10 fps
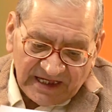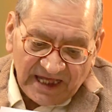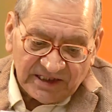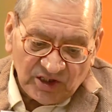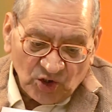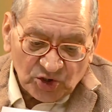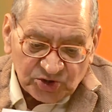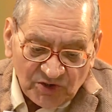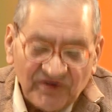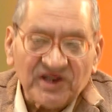And they
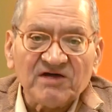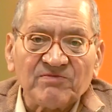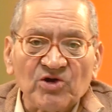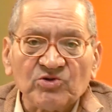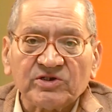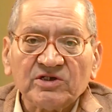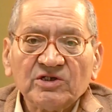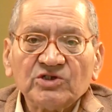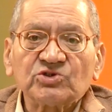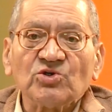also worry about
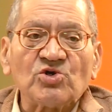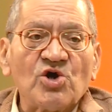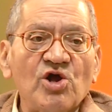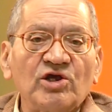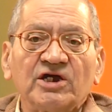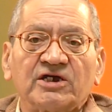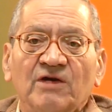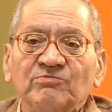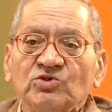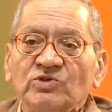so-called
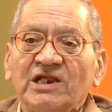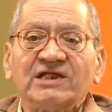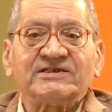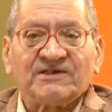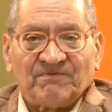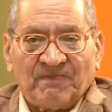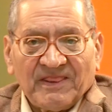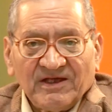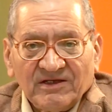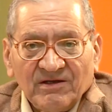communalism,
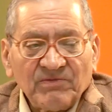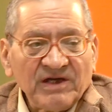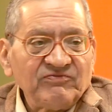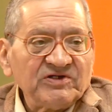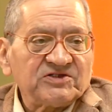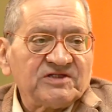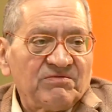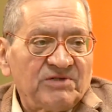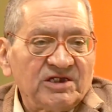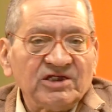by which they
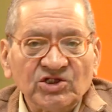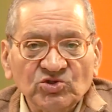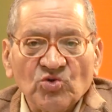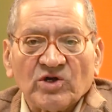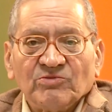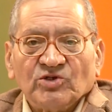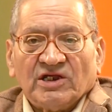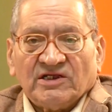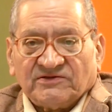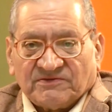mean Hindu
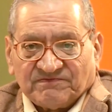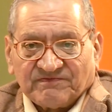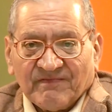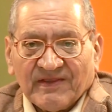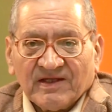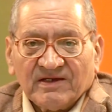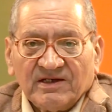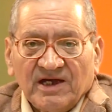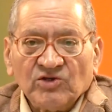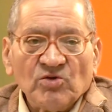communalism
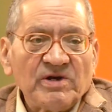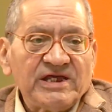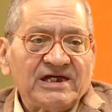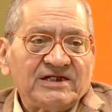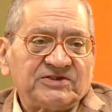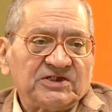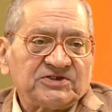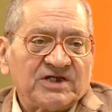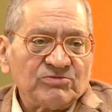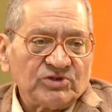and nobody
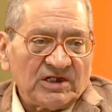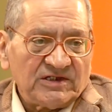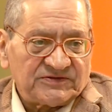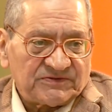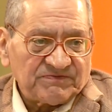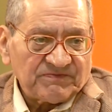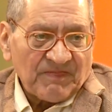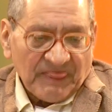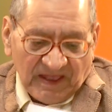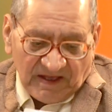else's communalism.
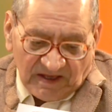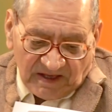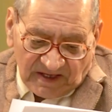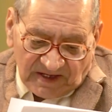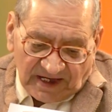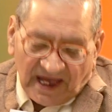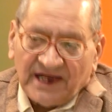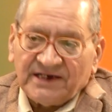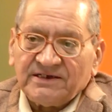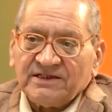
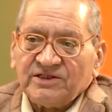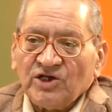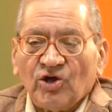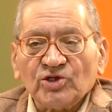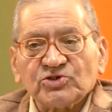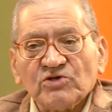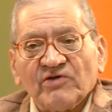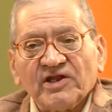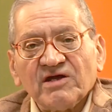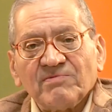And they also
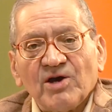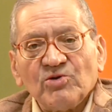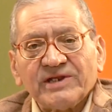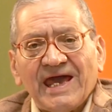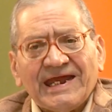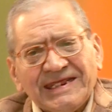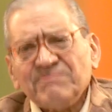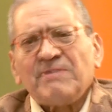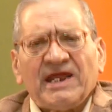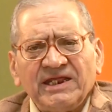worry about any
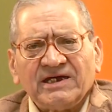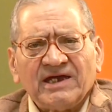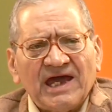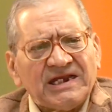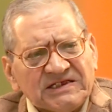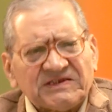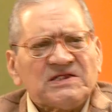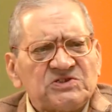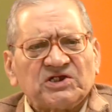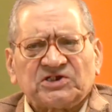banning, any
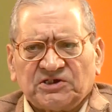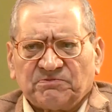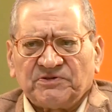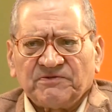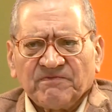censorship.